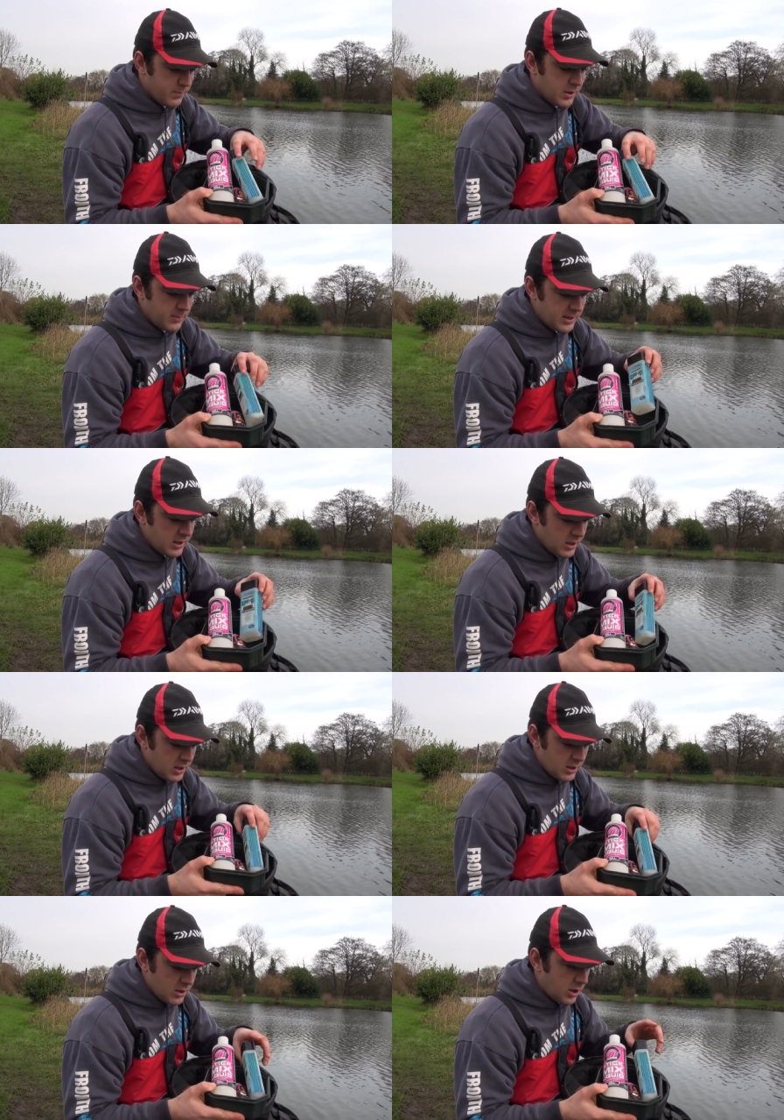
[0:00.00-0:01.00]
with me. I mean,
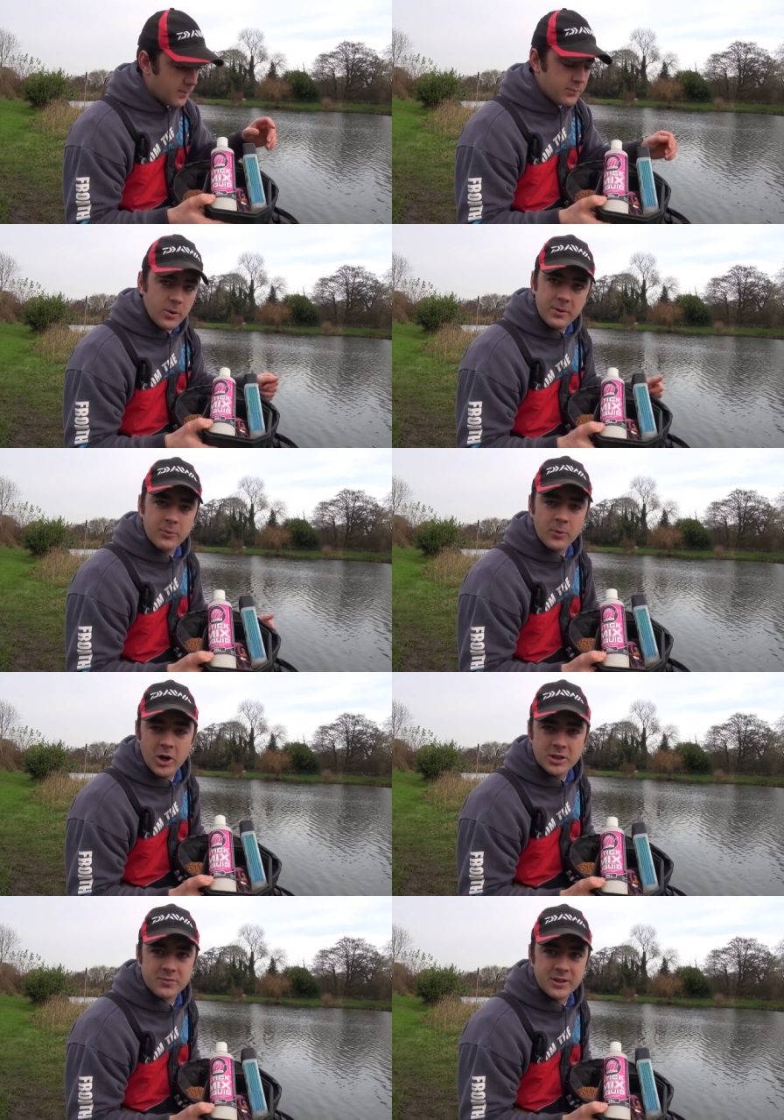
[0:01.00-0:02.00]
I'm probably the
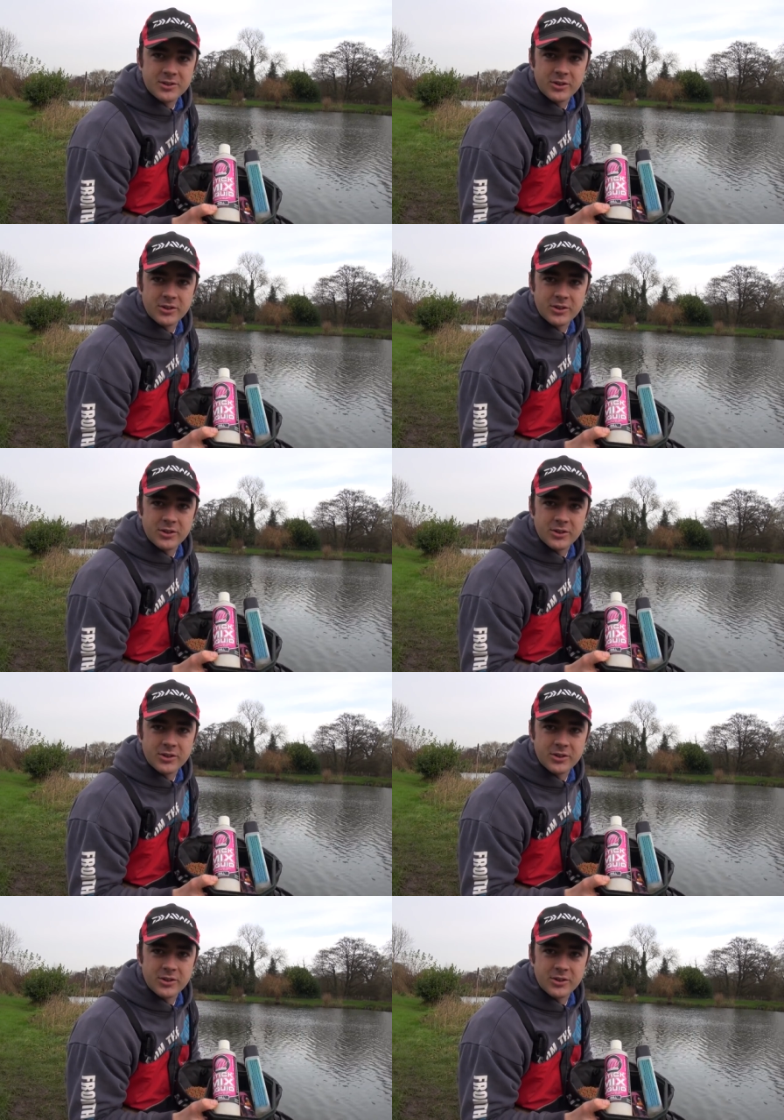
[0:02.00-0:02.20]
worst for this.